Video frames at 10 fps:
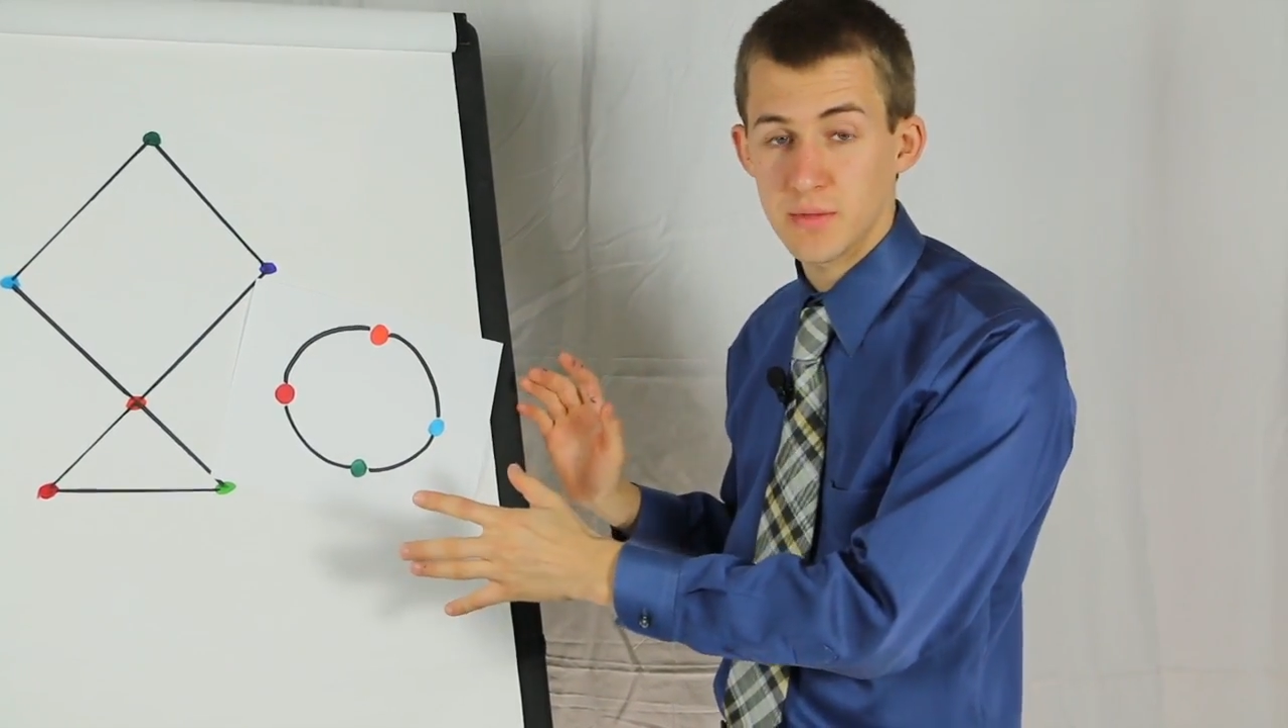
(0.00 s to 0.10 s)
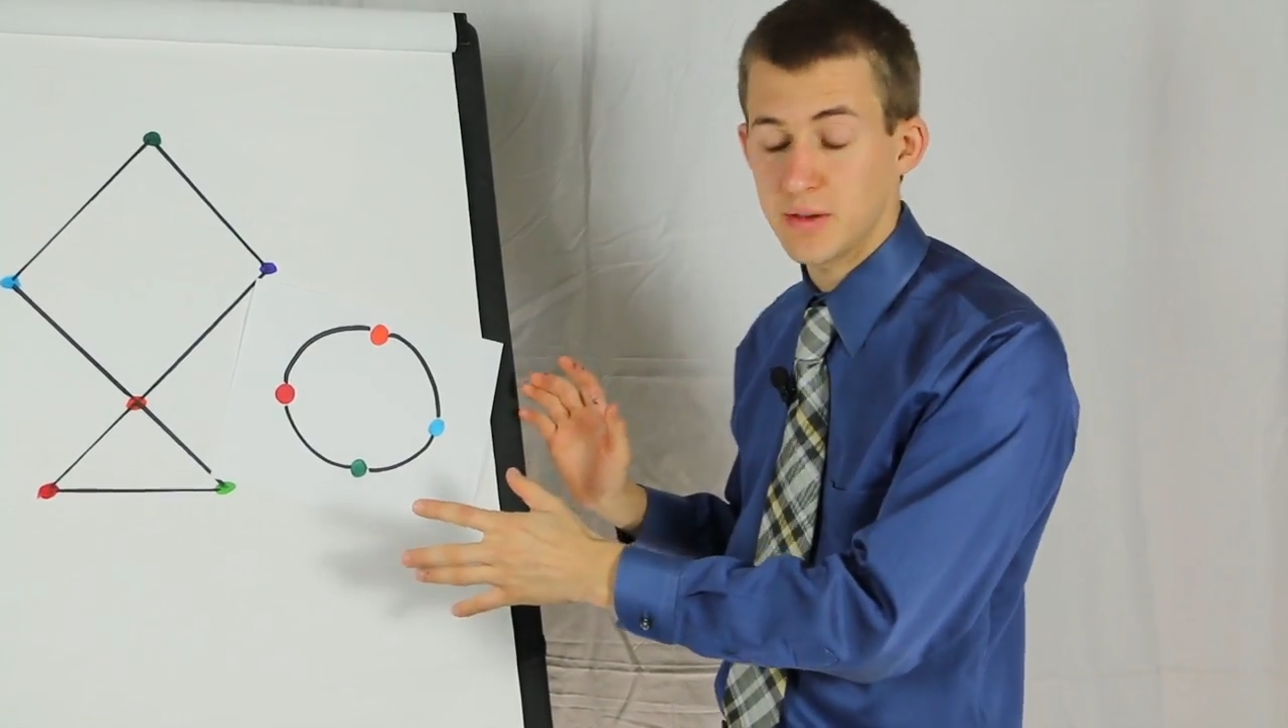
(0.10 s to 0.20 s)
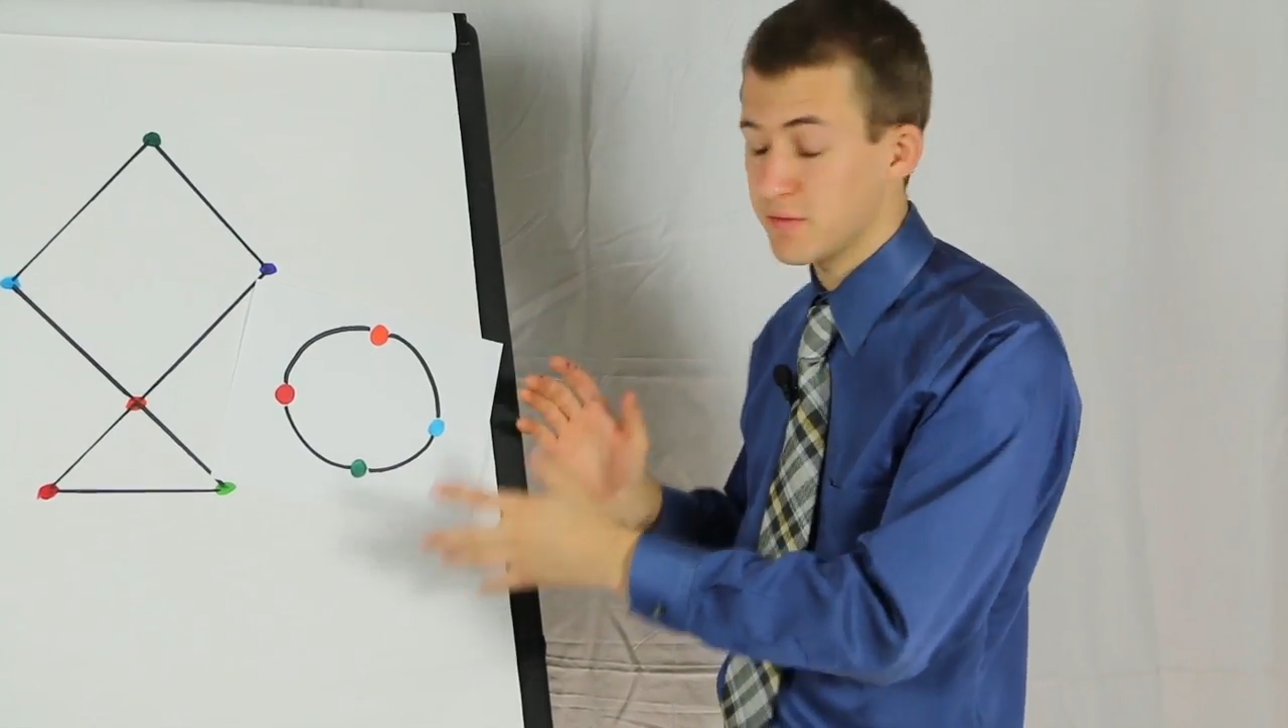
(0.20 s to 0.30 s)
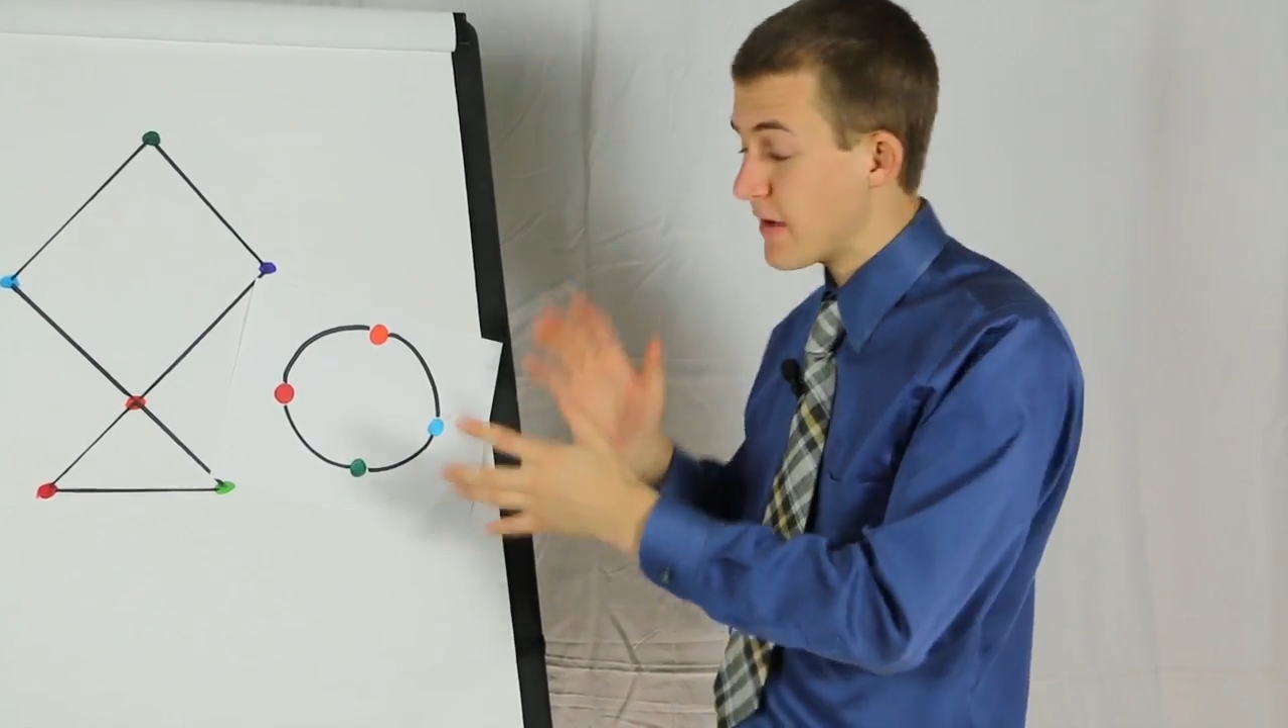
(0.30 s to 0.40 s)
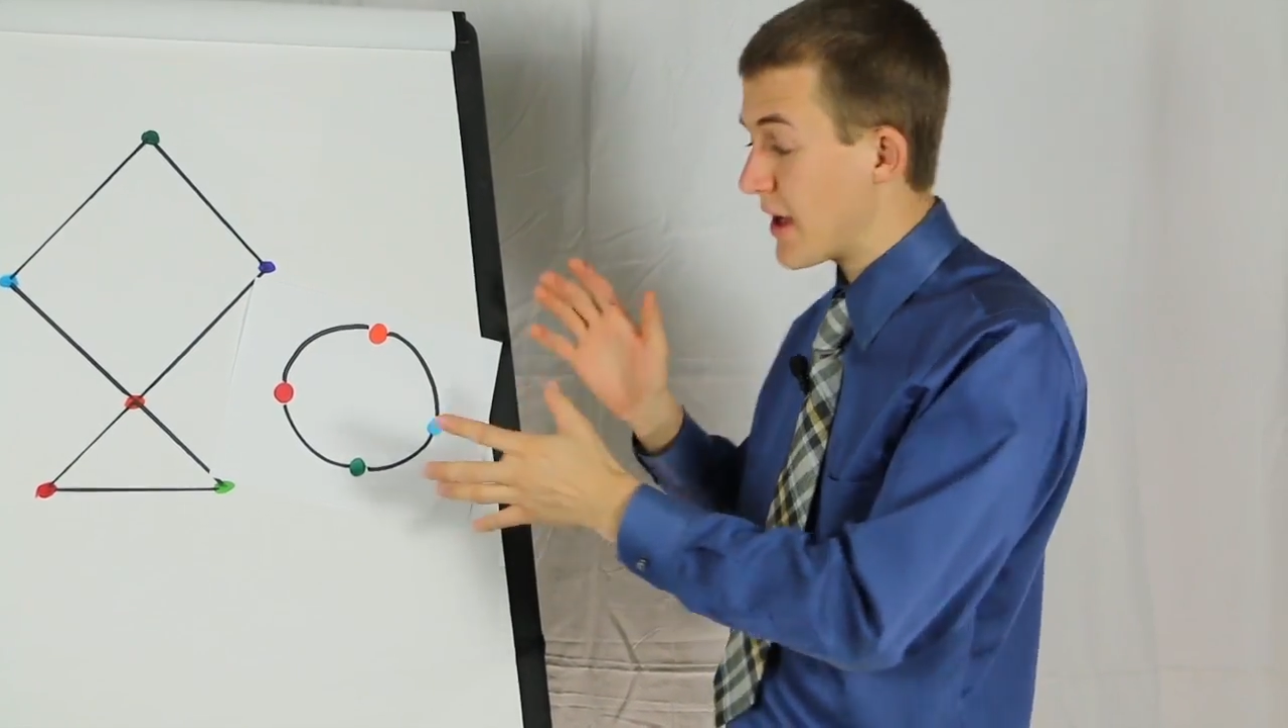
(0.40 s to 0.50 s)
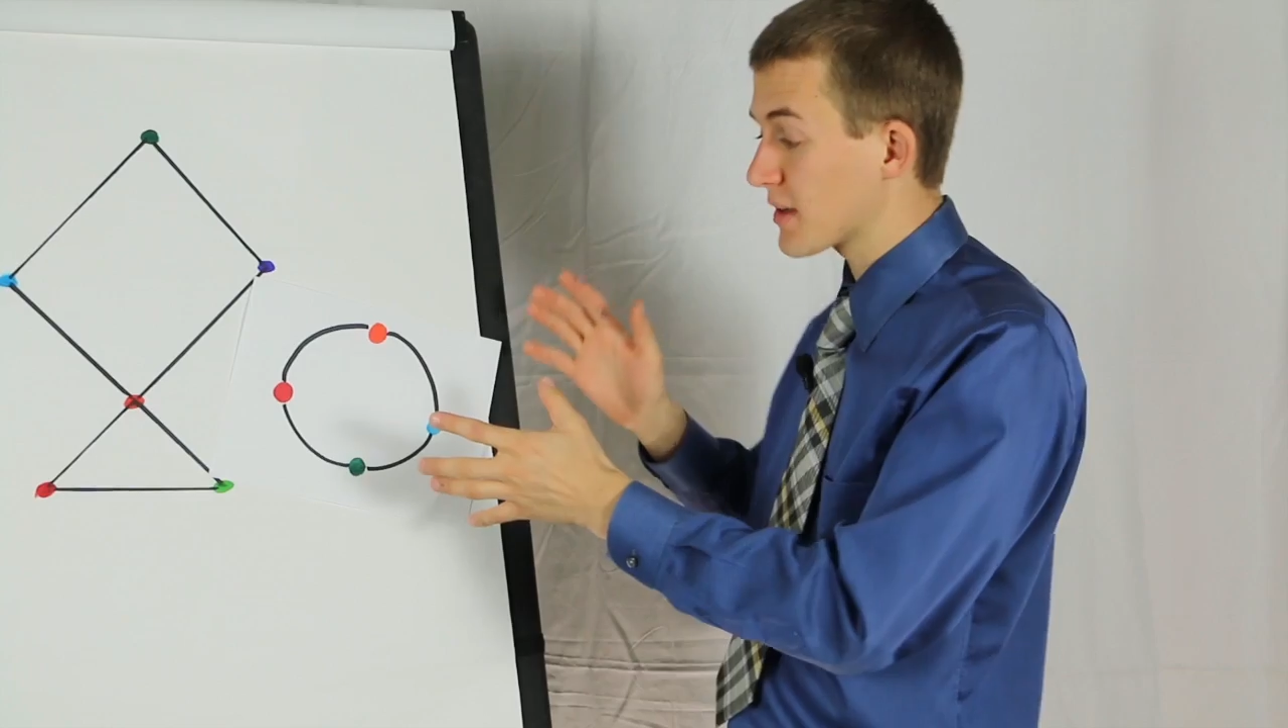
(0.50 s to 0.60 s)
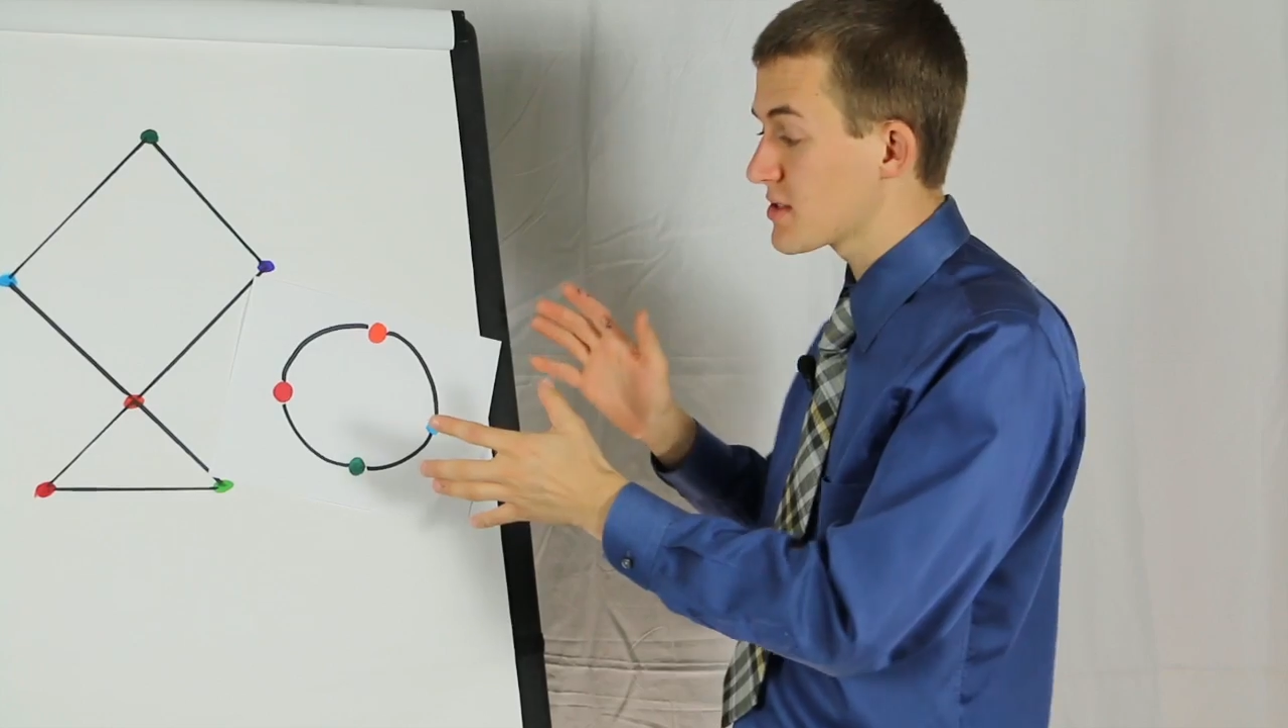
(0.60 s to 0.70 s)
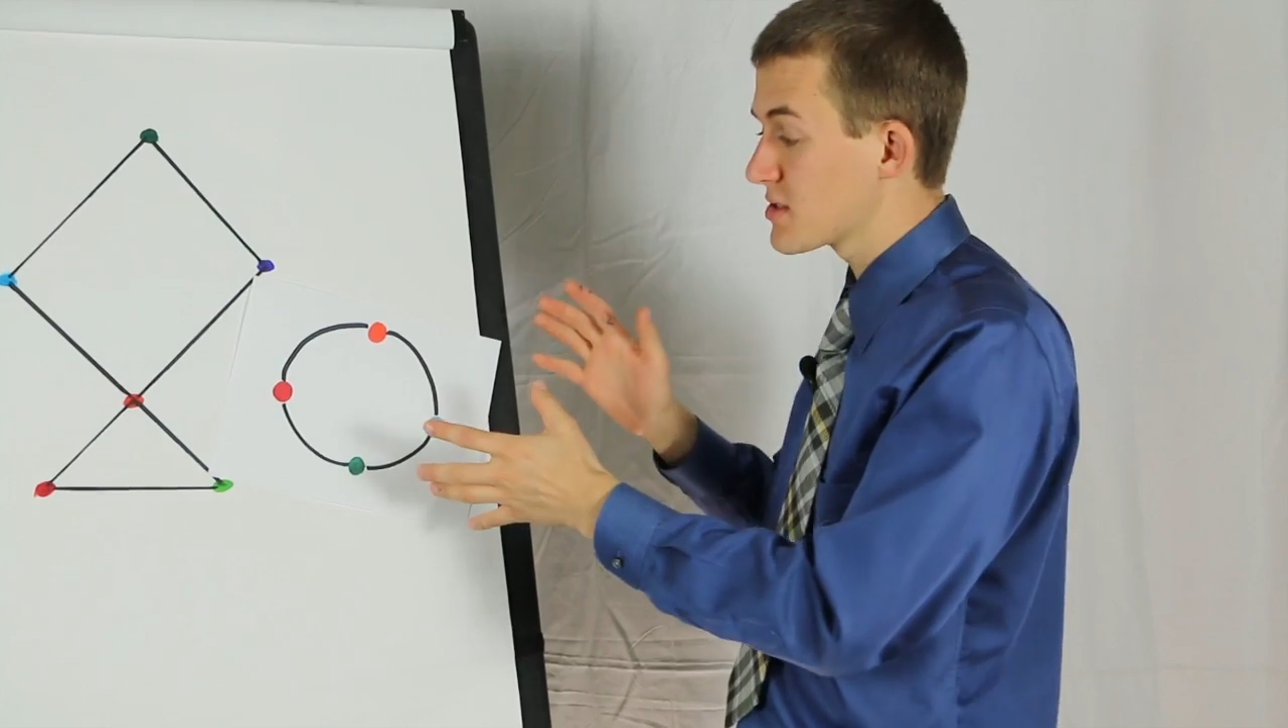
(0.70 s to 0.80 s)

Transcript: In fact,